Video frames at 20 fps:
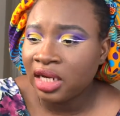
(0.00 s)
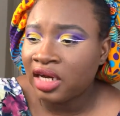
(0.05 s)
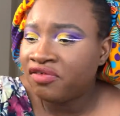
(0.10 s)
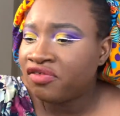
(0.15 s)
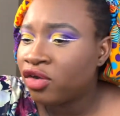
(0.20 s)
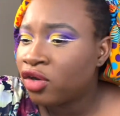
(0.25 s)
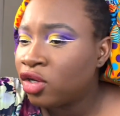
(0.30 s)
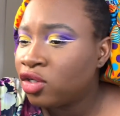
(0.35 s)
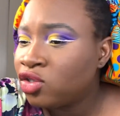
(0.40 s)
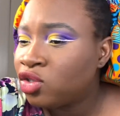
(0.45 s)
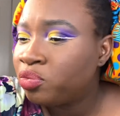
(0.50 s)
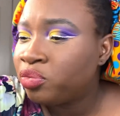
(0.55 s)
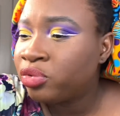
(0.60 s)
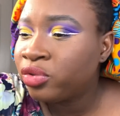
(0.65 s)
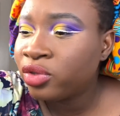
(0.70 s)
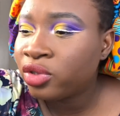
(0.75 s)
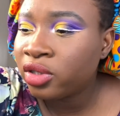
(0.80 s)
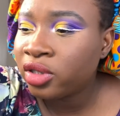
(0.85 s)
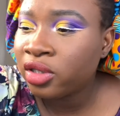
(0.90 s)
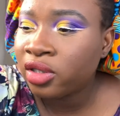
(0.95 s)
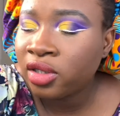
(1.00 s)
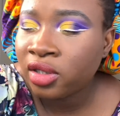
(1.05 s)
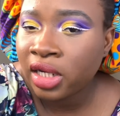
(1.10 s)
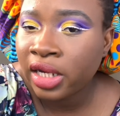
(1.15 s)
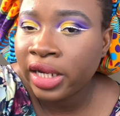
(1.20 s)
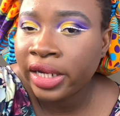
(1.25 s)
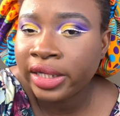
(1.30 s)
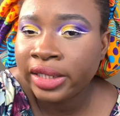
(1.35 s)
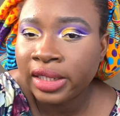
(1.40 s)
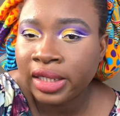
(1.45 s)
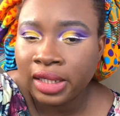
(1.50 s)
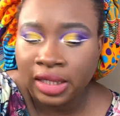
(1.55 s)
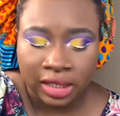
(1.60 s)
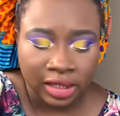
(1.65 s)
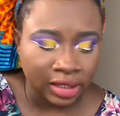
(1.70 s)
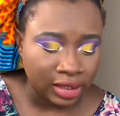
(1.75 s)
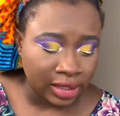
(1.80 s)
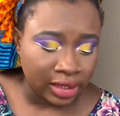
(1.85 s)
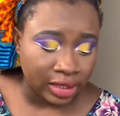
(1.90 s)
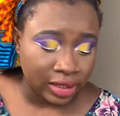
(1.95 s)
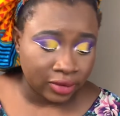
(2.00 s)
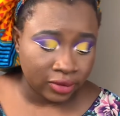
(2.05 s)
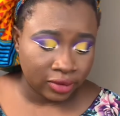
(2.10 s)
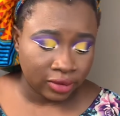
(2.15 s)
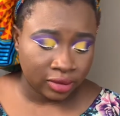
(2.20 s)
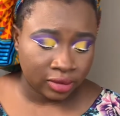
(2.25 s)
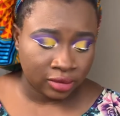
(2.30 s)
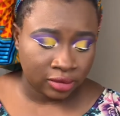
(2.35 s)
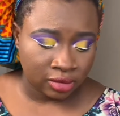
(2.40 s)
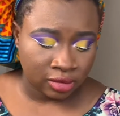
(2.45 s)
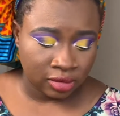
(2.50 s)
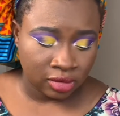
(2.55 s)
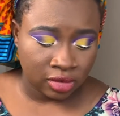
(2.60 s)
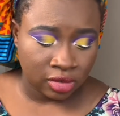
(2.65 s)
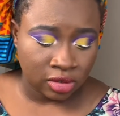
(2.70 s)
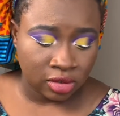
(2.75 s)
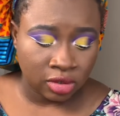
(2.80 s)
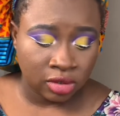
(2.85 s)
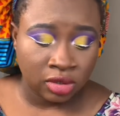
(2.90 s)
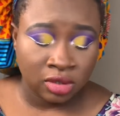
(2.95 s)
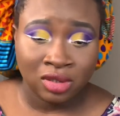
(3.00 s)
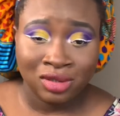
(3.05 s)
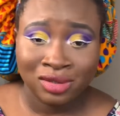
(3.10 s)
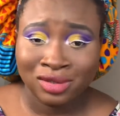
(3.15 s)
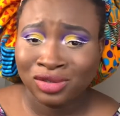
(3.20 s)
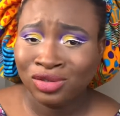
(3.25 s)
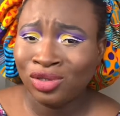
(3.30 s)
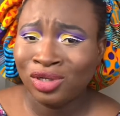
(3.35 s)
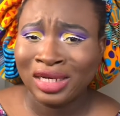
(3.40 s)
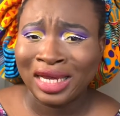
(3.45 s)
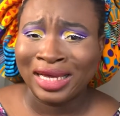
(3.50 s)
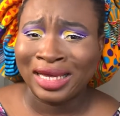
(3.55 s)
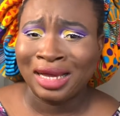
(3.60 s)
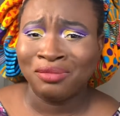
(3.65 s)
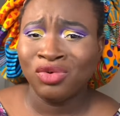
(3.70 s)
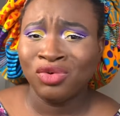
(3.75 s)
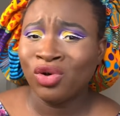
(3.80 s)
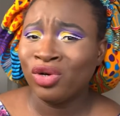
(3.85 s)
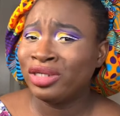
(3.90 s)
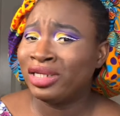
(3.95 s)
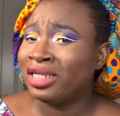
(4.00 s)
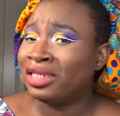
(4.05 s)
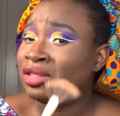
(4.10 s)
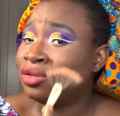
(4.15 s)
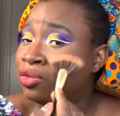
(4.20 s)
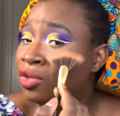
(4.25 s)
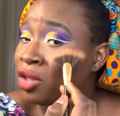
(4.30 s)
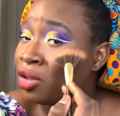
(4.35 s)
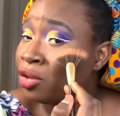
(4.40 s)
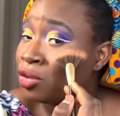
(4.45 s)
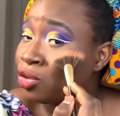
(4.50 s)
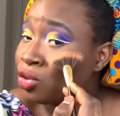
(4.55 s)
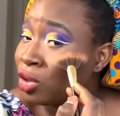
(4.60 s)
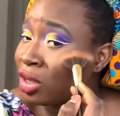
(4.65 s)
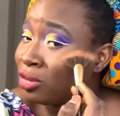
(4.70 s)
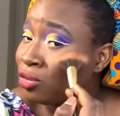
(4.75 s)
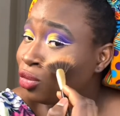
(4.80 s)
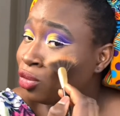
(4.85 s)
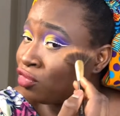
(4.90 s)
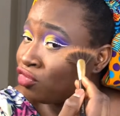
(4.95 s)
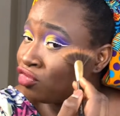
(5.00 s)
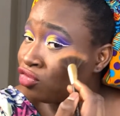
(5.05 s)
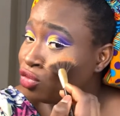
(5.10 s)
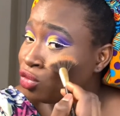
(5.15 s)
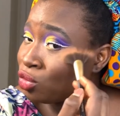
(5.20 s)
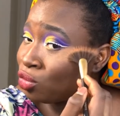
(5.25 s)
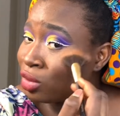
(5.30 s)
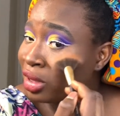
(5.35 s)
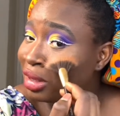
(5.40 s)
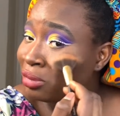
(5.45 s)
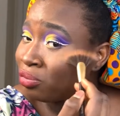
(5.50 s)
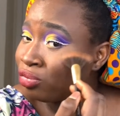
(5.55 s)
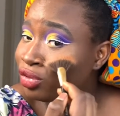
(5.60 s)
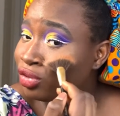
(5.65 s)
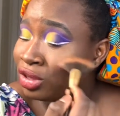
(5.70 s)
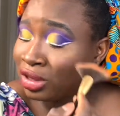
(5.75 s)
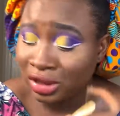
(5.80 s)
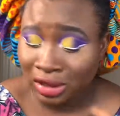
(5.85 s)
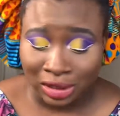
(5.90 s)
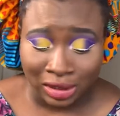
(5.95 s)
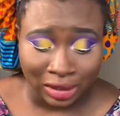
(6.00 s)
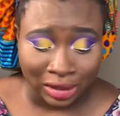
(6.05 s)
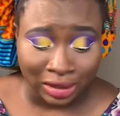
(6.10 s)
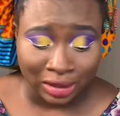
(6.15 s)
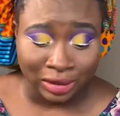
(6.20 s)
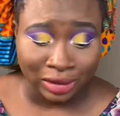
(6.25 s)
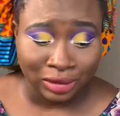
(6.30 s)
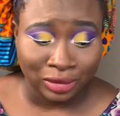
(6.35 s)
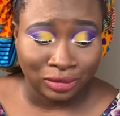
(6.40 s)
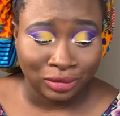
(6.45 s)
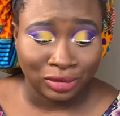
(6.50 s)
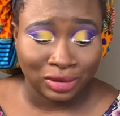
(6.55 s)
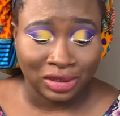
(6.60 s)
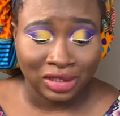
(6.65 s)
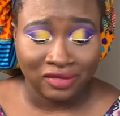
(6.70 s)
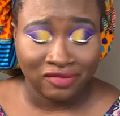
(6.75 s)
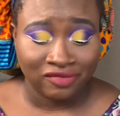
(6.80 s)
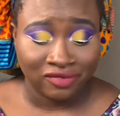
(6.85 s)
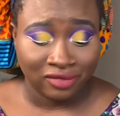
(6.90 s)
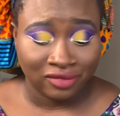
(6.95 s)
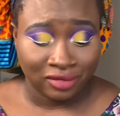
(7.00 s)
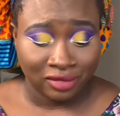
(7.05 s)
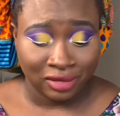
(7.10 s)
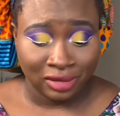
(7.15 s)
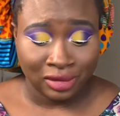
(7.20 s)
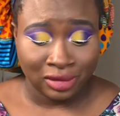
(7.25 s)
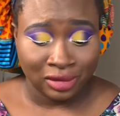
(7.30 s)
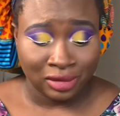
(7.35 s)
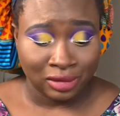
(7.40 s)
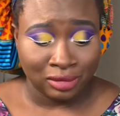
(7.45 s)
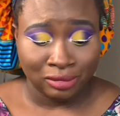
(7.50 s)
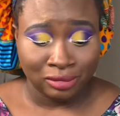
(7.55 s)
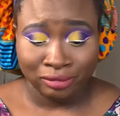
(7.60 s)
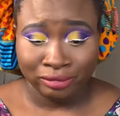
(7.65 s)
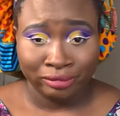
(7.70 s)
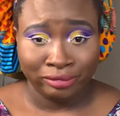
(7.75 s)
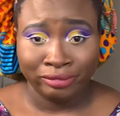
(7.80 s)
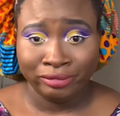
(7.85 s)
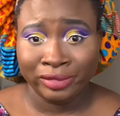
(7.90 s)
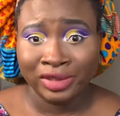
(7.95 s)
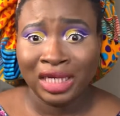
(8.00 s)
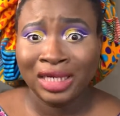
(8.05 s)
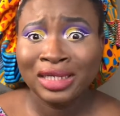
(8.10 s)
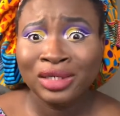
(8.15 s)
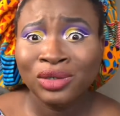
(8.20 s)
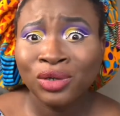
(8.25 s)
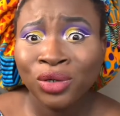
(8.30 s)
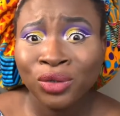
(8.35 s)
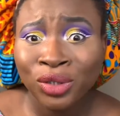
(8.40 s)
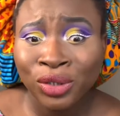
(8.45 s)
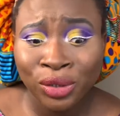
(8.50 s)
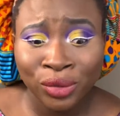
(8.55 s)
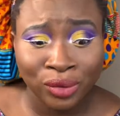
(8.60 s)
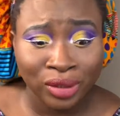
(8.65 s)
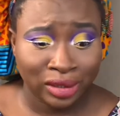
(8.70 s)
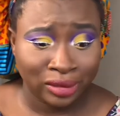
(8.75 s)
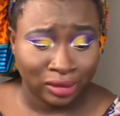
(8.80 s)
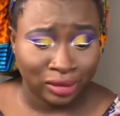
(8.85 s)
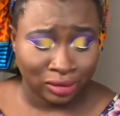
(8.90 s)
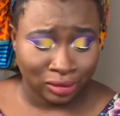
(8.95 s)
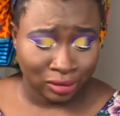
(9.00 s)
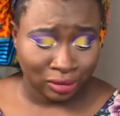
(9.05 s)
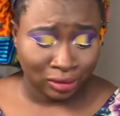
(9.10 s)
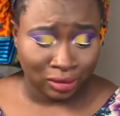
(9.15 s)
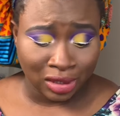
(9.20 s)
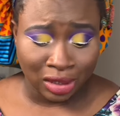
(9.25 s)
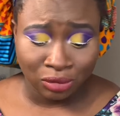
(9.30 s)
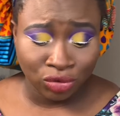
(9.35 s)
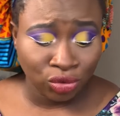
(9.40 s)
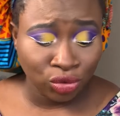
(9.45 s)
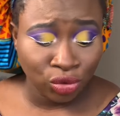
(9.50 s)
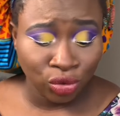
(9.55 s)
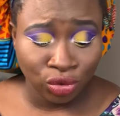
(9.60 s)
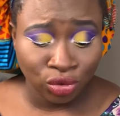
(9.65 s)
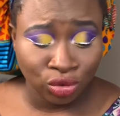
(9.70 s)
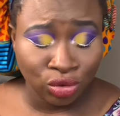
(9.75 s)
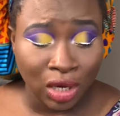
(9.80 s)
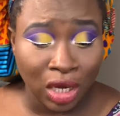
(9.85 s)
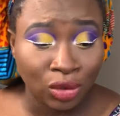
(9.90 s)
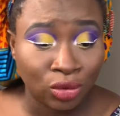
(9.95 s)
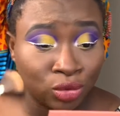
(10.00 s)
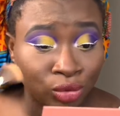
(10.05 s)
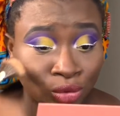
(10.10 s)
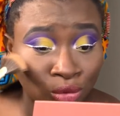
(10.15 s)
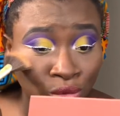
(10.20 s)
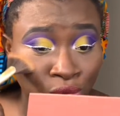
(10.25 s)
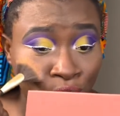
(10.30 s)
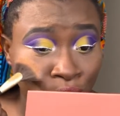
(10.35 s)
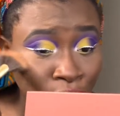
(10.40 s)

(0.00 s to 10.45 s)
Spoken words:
forgot to put a highlighter. It's not like I'm going anywhere, so I don't even know why I'm putting highlighter on myself. I ain't going nowhere. I'm just going to go and cook